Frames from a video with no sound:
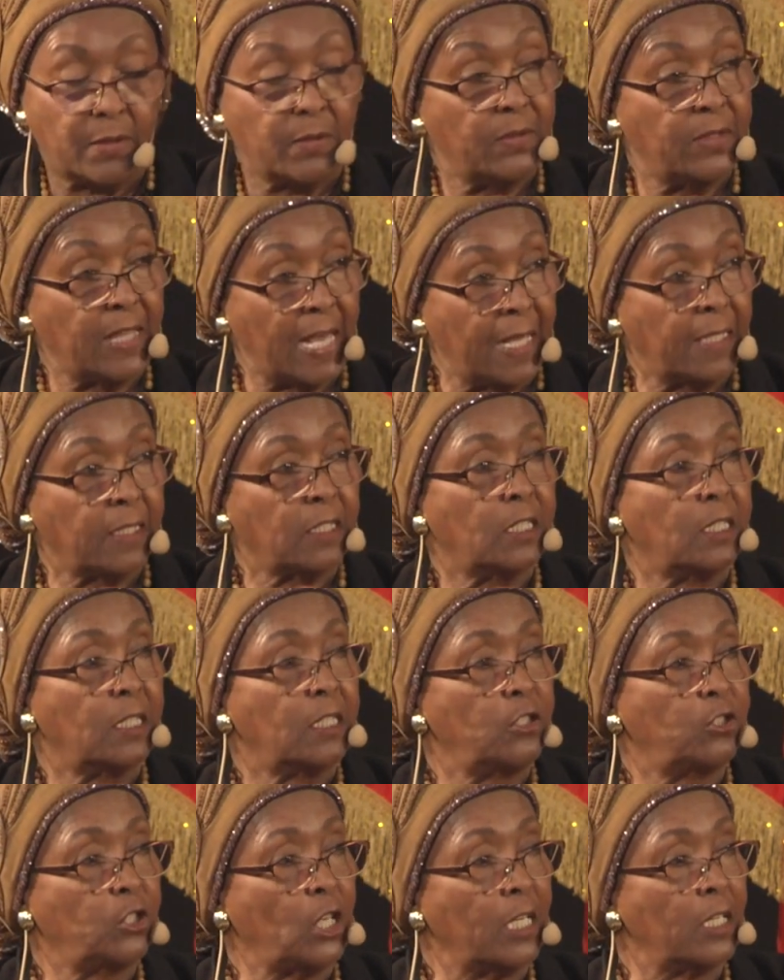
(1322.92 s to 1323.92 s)
That
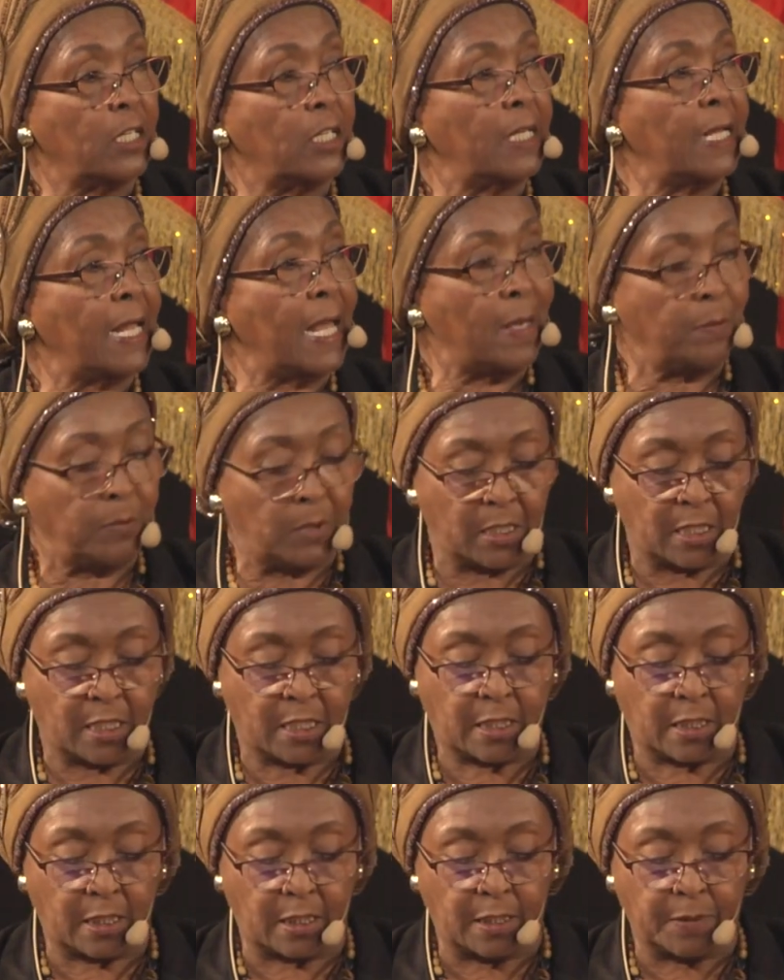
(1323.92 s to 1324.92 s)
general
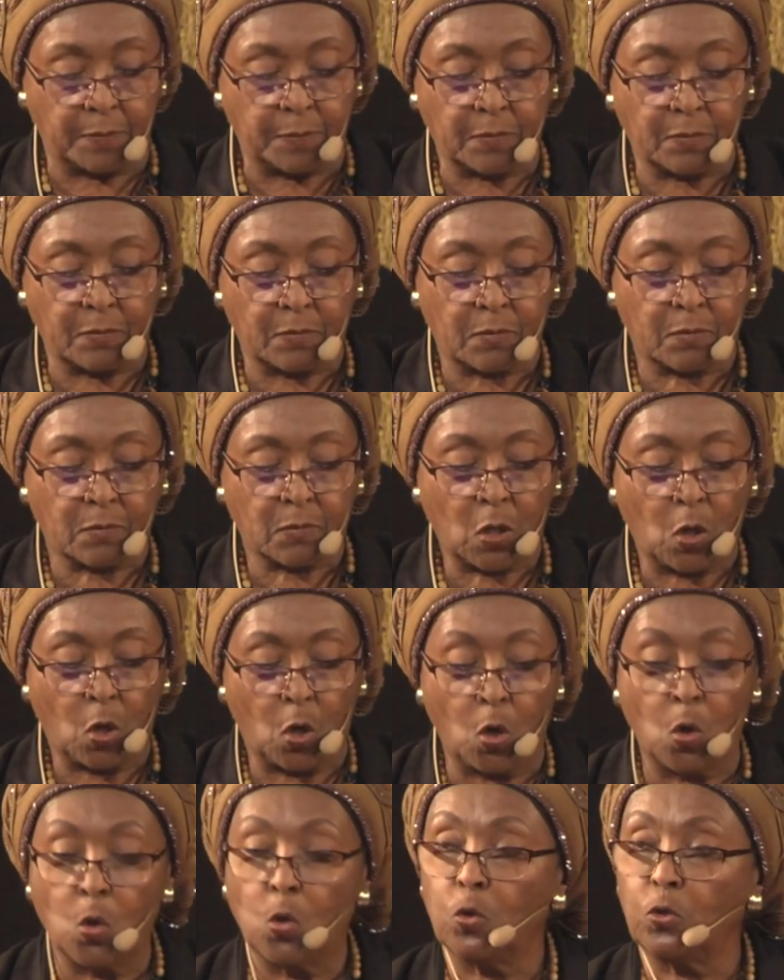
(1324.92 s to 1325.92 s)
amnesty
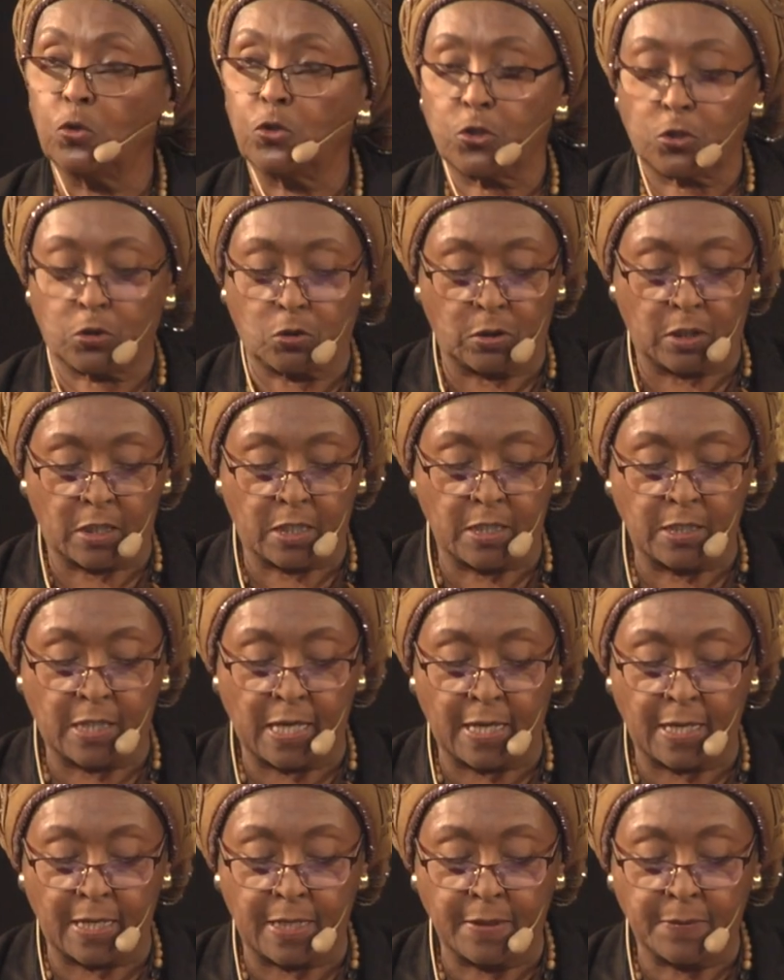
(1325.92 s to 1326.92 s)
holds to this
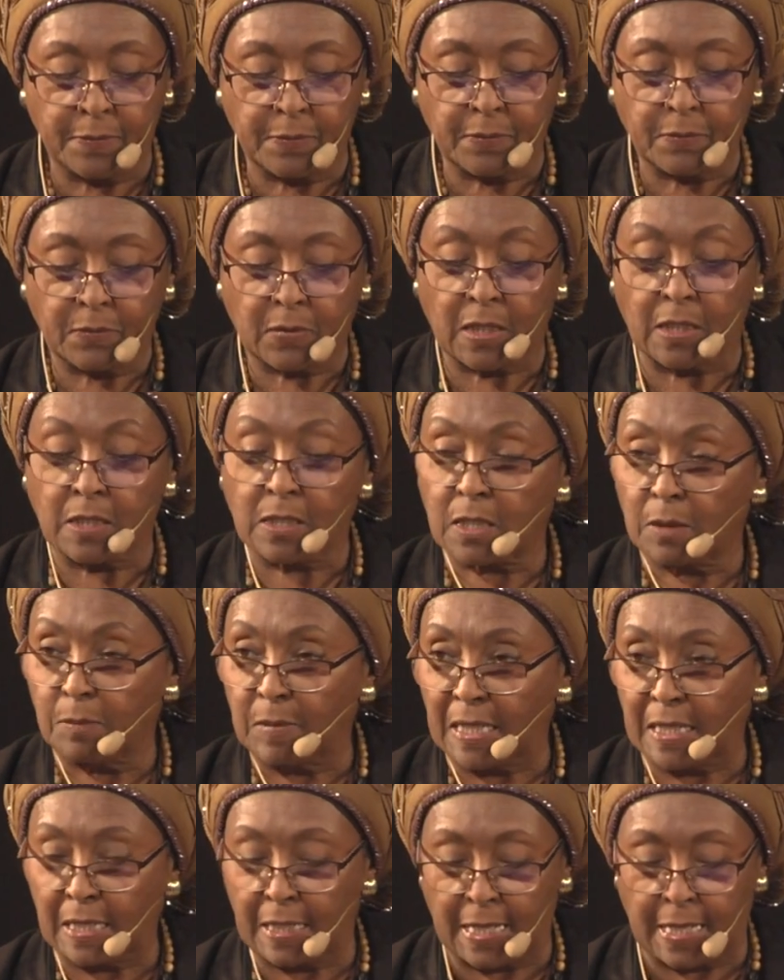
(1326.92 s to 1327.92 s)
day in
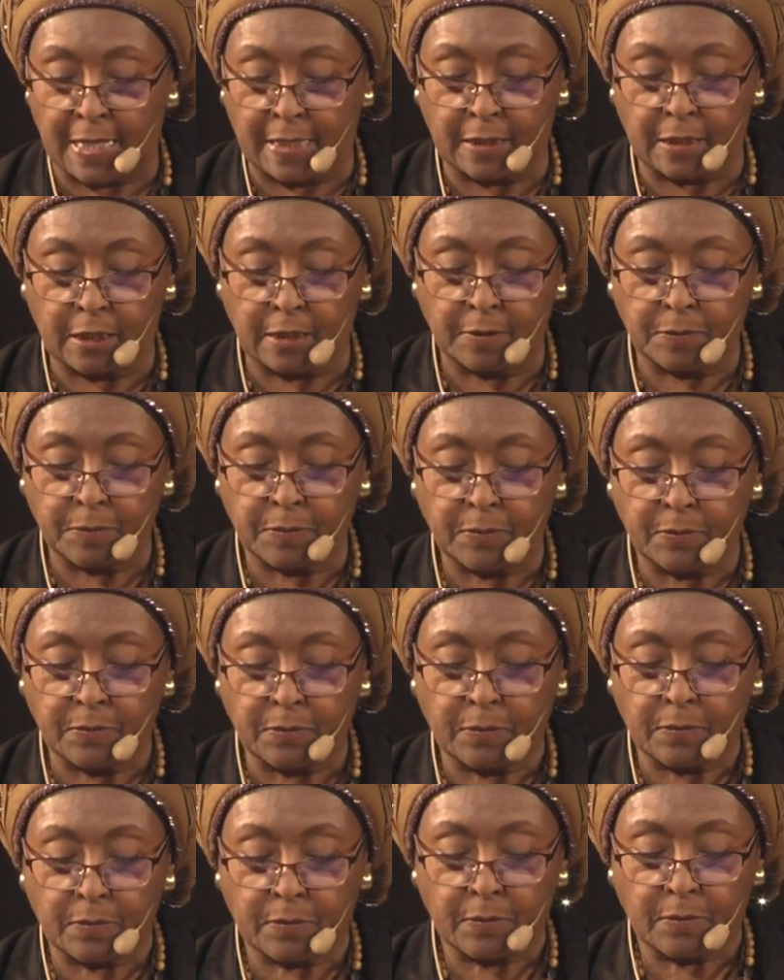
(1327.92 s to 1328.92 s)
Somaliland.
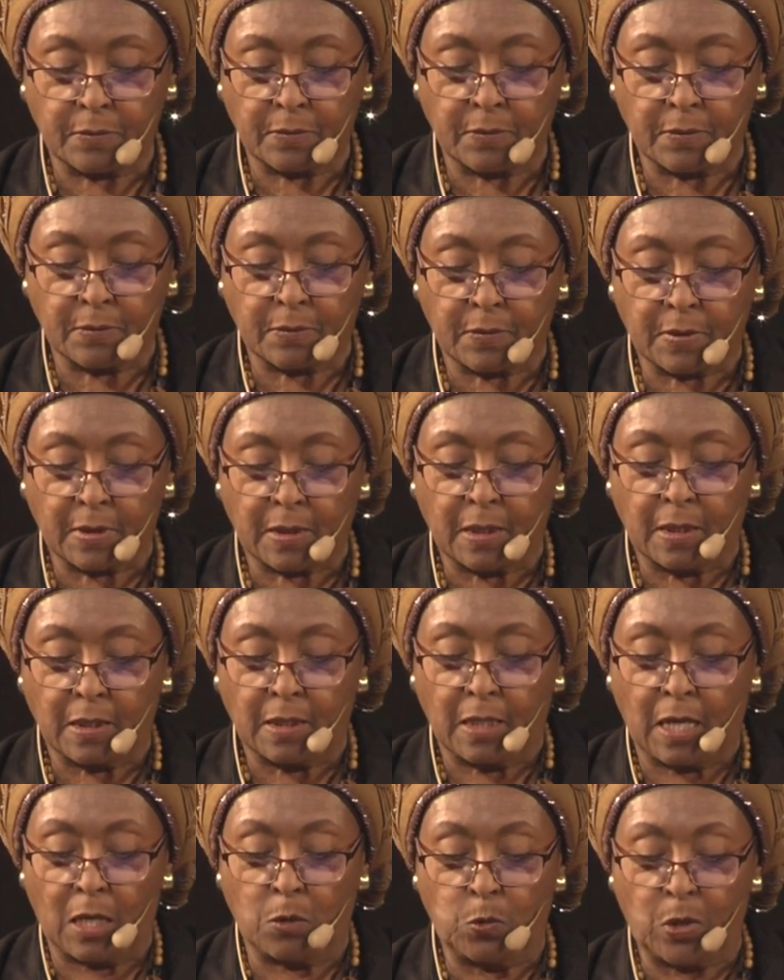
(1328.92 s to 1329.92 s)

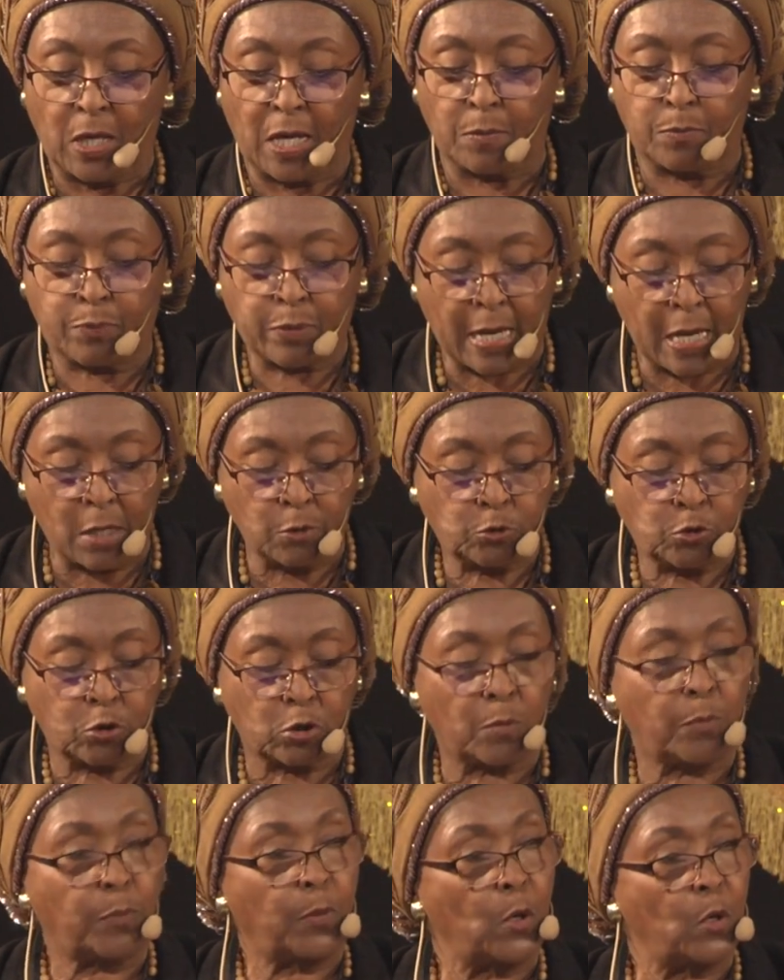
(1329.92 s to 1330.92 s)
And we are proud to
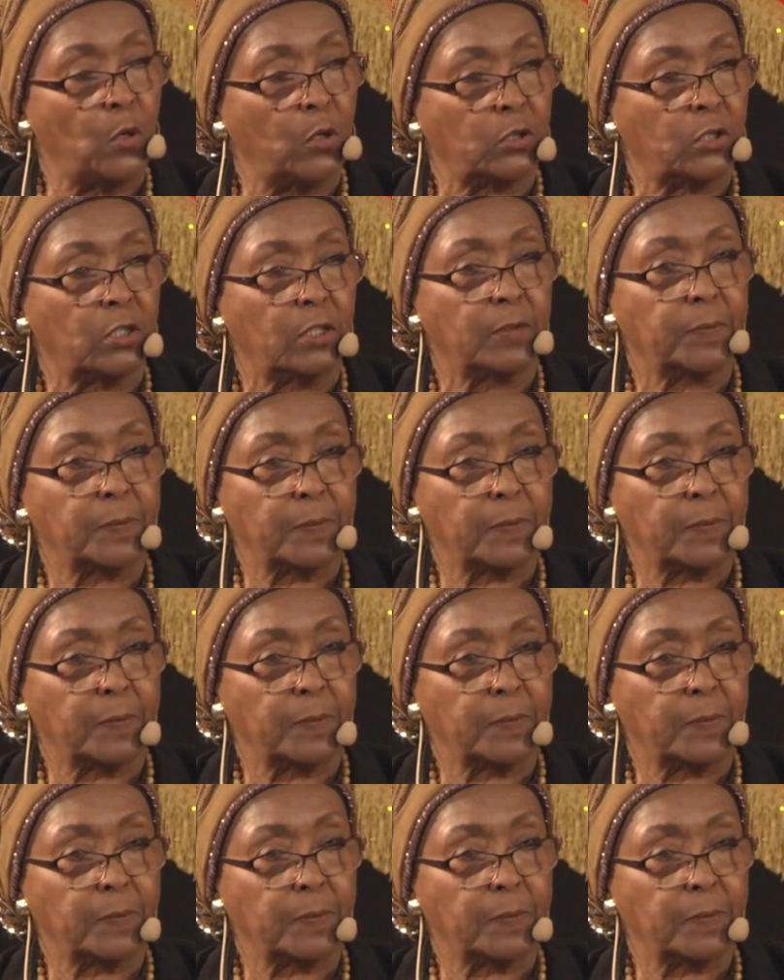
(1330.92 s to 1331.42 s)
report